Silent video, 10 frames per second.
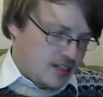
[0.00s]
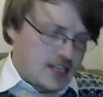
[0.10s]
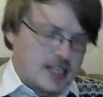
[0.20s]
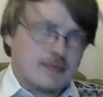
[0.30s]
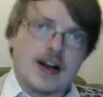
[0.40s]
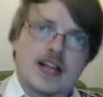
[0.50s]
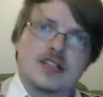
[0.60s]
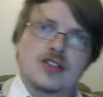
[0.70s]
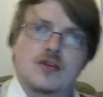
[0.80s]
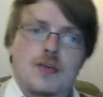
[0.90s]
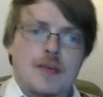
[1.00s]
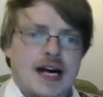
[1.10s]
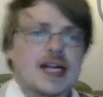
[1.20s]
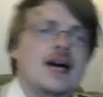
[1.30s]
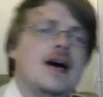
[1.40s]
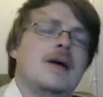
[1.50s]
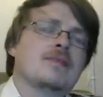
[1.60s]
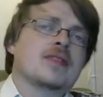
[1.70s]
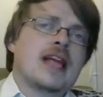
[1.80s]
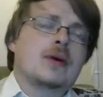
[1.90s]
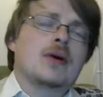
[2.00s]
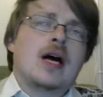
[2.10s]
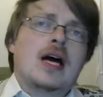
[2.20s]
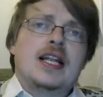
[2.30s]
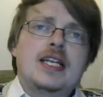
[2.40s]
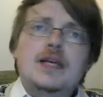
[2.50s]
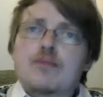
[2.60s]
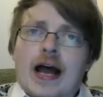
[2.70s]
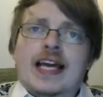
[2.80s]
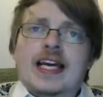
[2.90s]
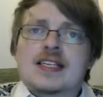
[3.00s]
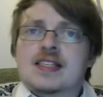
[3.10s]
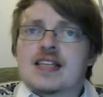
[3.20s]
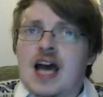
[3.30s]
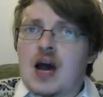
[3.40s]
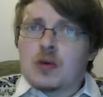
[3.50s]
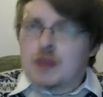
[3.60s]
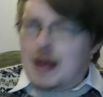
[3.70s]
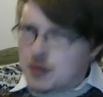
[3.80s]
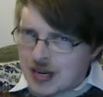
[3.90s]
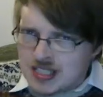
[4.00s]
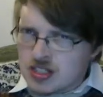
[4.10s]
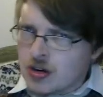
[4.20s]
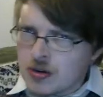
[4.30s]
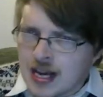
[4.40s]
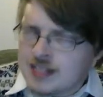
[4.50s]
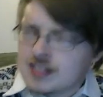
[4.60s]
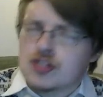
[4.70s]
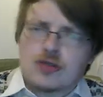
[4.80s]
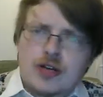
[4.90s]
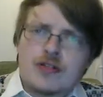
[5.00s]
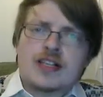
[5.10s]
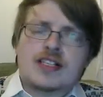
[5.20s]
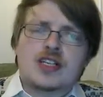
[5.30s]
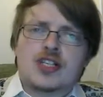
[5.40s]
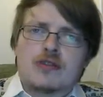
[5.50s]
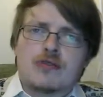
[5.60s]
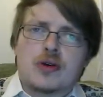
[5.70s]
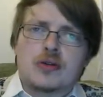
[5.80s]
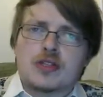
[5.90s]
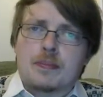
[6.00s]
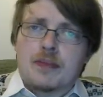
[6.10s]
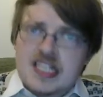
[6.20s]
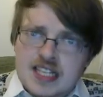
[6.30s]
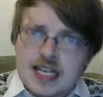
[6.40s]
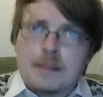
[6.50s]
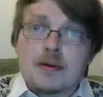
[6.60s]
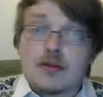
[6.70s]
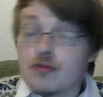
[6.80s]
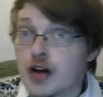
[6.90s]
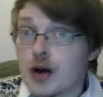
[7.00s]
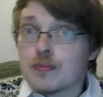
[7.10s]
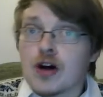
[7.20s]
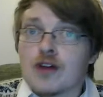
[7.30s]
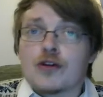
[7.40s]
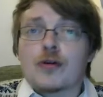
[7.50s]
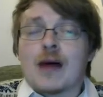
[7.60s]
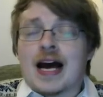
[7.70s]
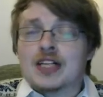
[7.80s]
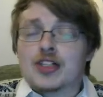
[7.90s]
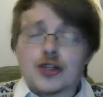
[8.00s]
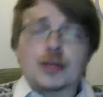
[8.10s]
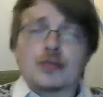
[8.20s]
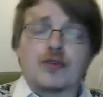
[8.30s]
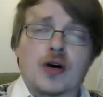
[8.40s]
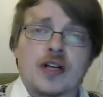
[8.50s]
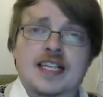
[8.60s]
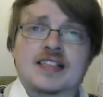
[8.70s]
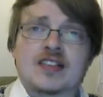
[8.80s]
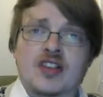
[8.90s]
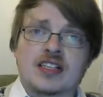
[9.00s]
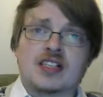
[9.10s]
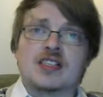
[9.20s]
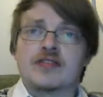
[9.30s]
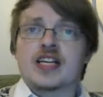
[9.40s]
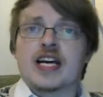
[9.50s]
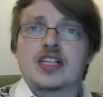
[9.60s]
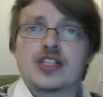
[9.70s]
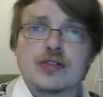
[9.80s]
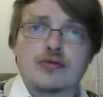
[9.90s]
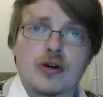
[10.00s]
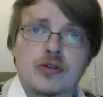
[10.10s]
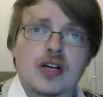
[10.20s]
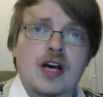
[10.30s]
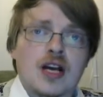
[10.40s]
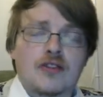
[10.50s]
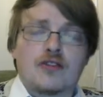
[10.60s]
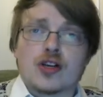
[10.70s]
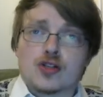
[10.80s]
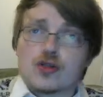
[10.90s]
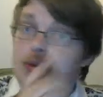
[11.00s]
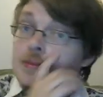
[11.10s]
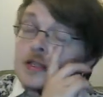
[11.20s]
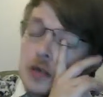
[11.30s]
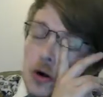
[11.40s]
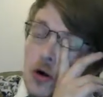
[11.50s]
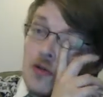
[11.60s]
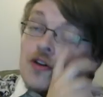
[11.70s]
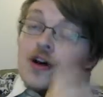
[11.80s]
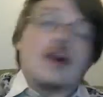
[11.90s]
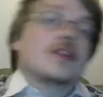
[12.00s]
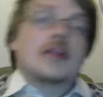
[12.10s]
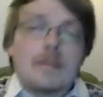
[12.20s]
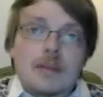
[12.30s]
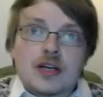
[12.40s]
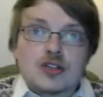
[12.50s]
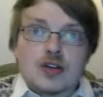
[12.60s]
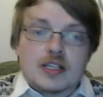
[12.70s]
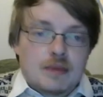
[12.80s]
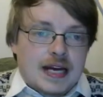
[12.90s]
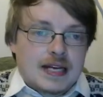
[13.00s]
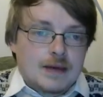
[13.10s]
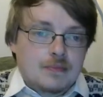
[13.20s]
Leigh Brackett Super Pack. Now, Leigh Brackett was perhaps best known as a screenwriter. She wrote The Big Sleep, Rio Bravo, and shortly before her death in 1978, she wrote the first treatment of The Empire Strikes Back.